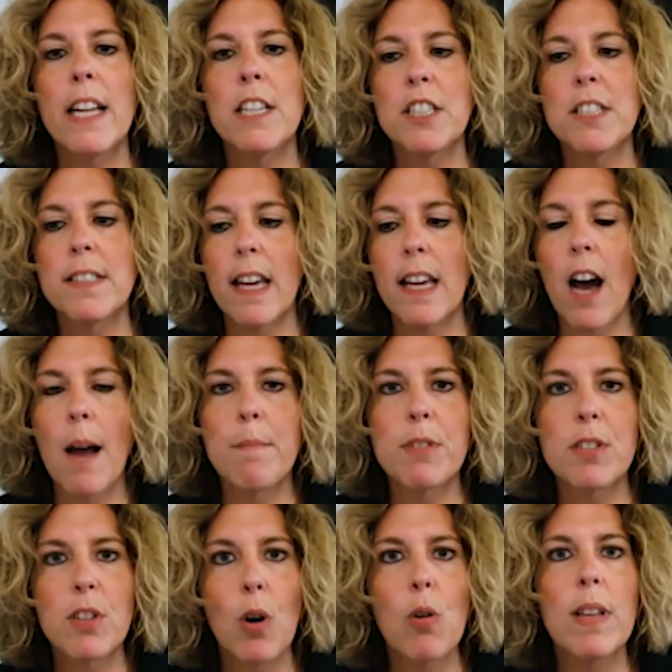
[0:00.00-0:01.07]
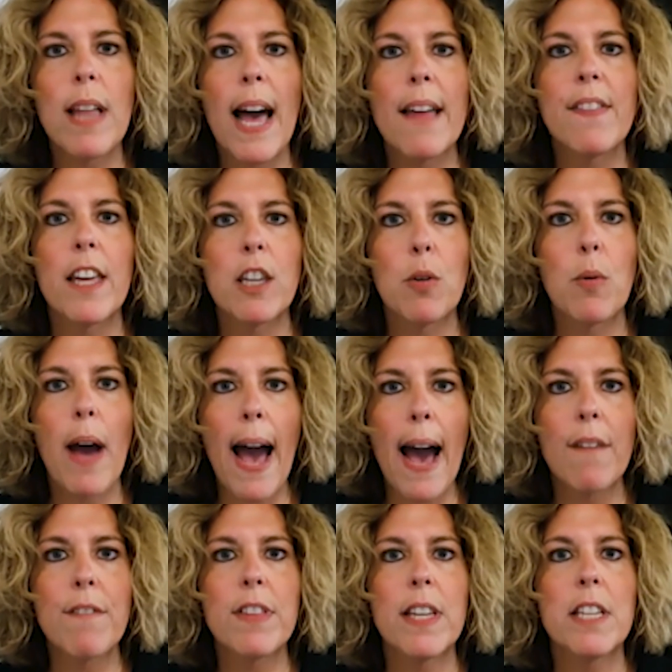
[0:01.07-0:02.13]
and she said, "I'm so glad that you
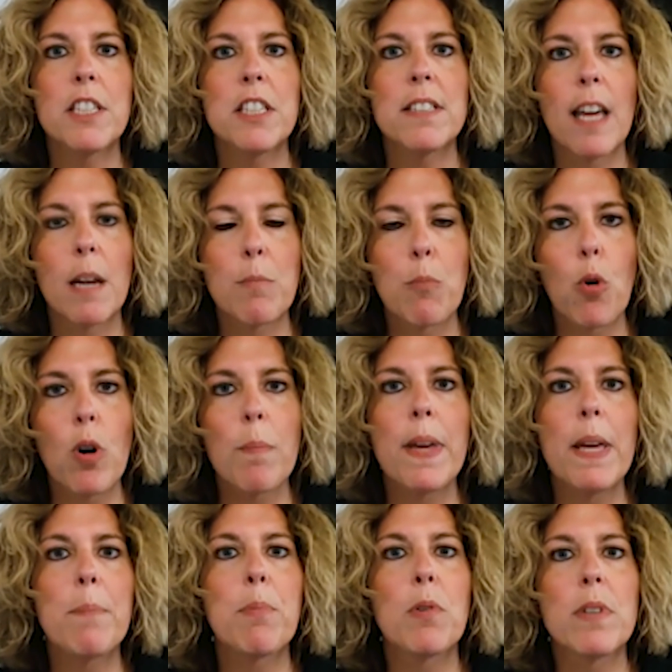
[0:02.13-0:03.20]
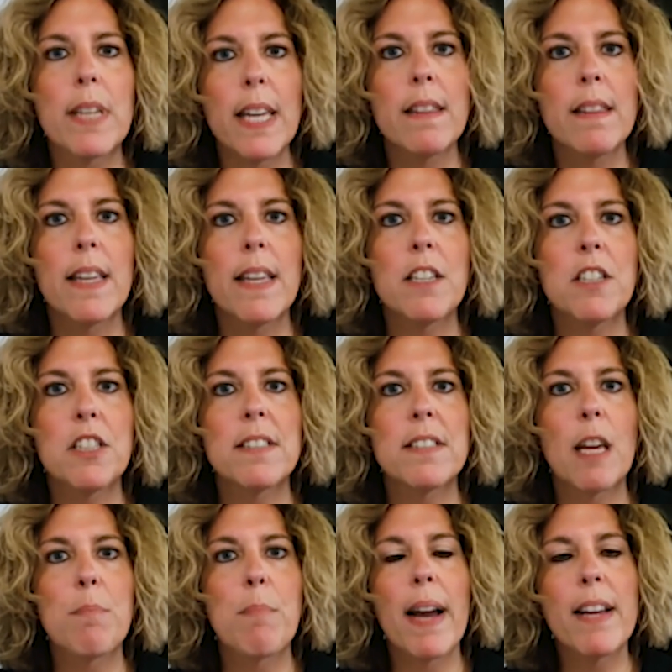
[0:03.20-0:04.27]
have these." She said, "More people need these." She
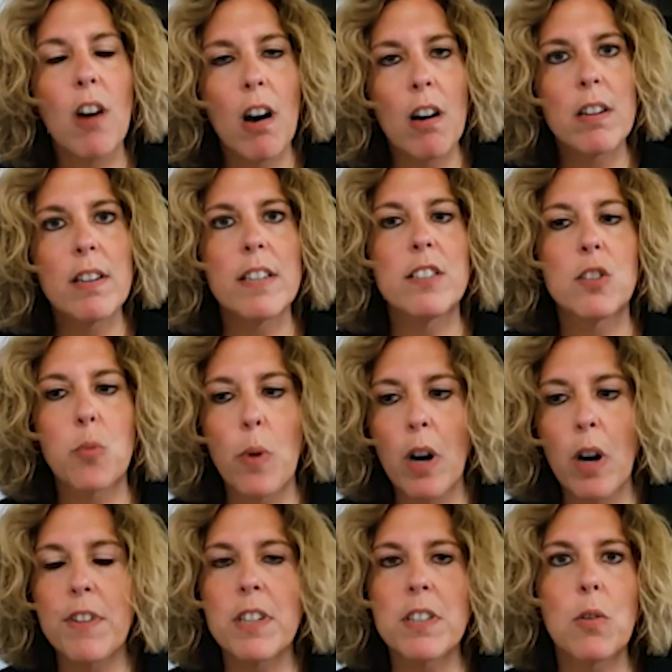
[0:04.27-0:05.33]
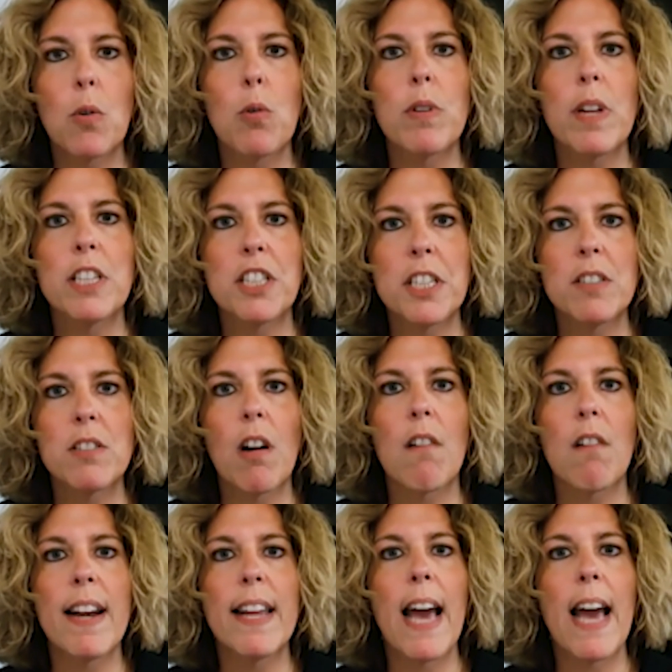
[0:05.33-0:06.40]
said, "My daughter is 12 years old and she's
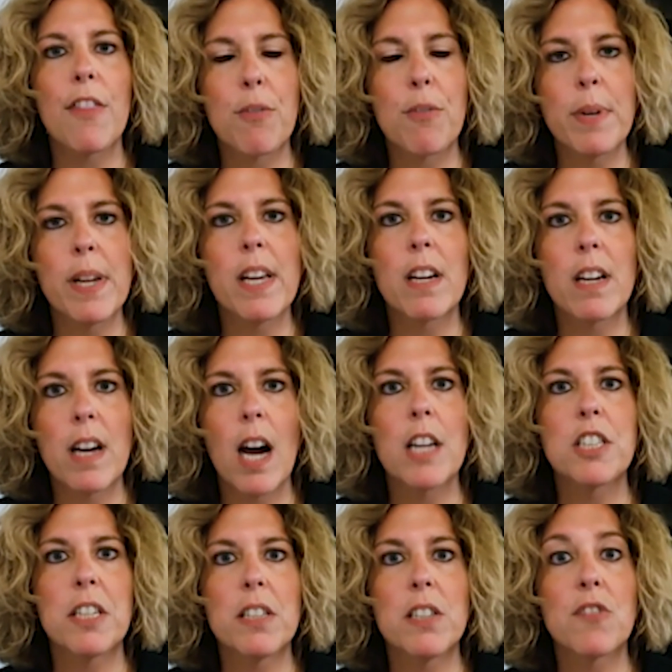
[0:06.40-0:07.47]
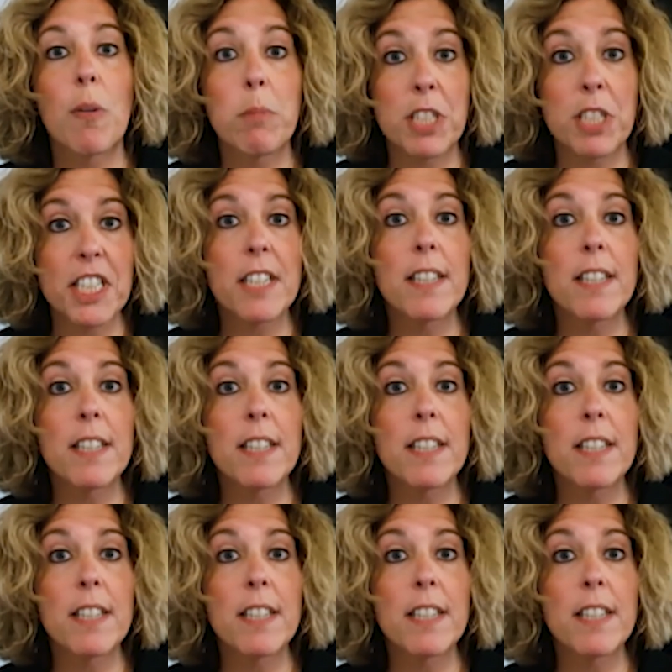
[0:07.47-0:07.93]
already had 3 concussions from